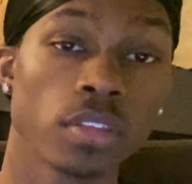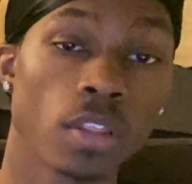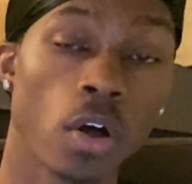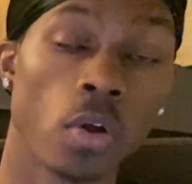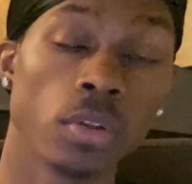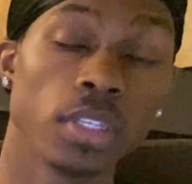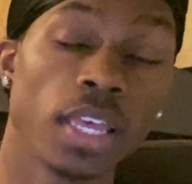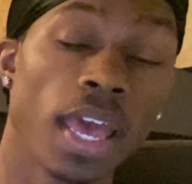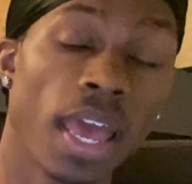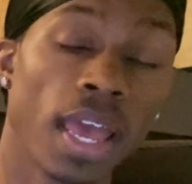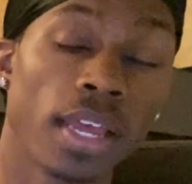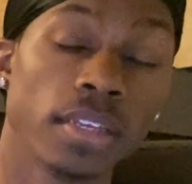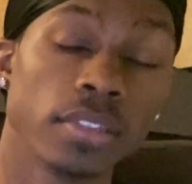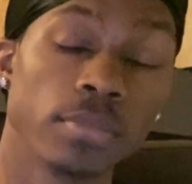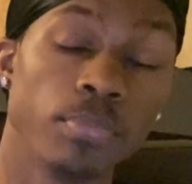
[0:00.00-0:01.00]
only
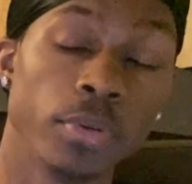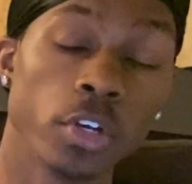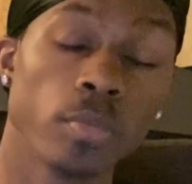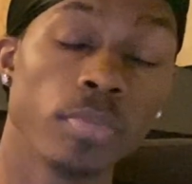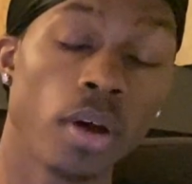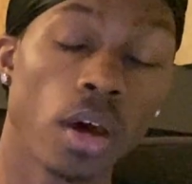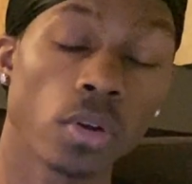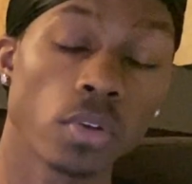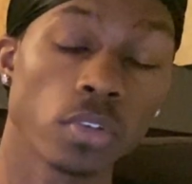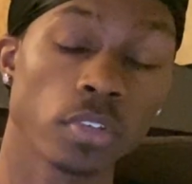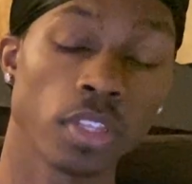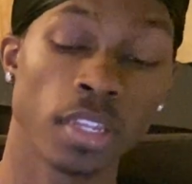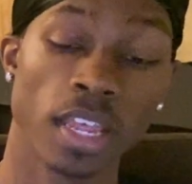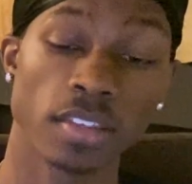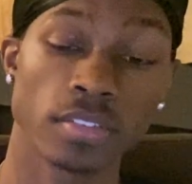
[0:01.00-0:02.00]
has beer bottles,
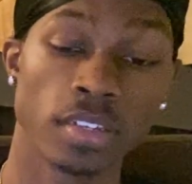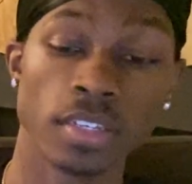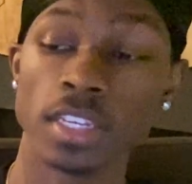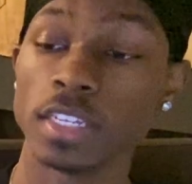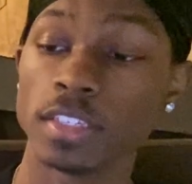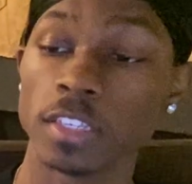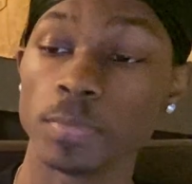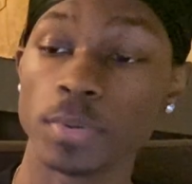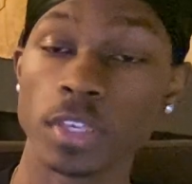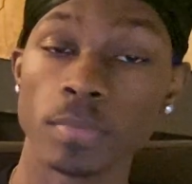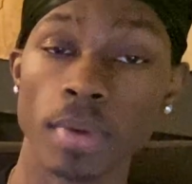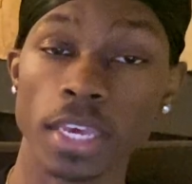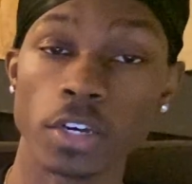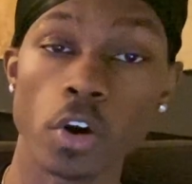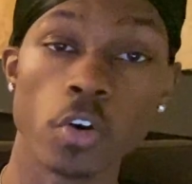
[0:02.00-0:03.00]
and that's the DTP
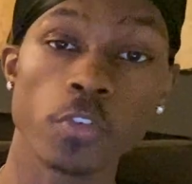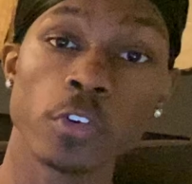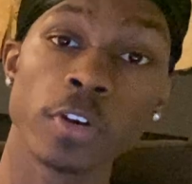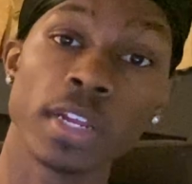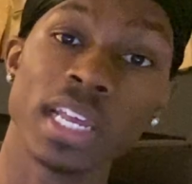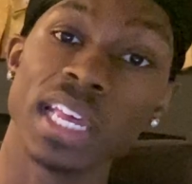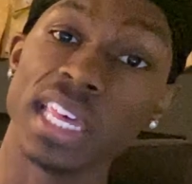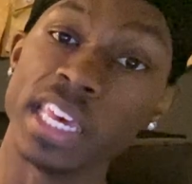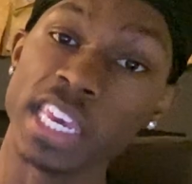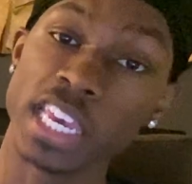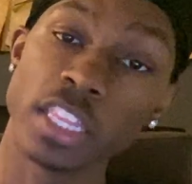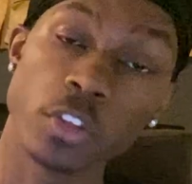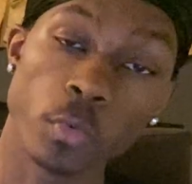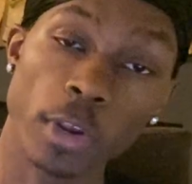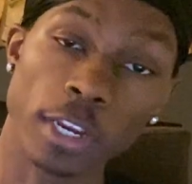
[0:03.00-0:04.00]
makeover, and
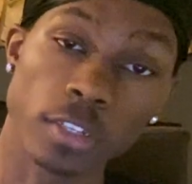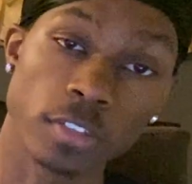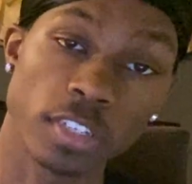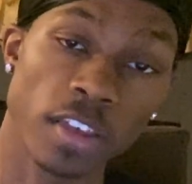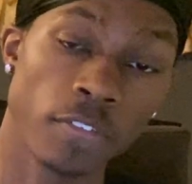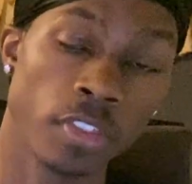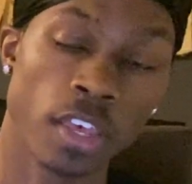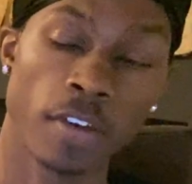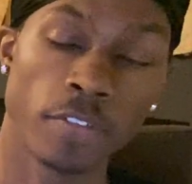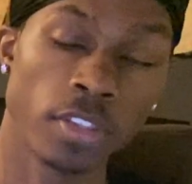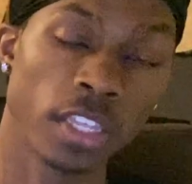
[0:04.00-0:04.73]
the regular 7th Heaven.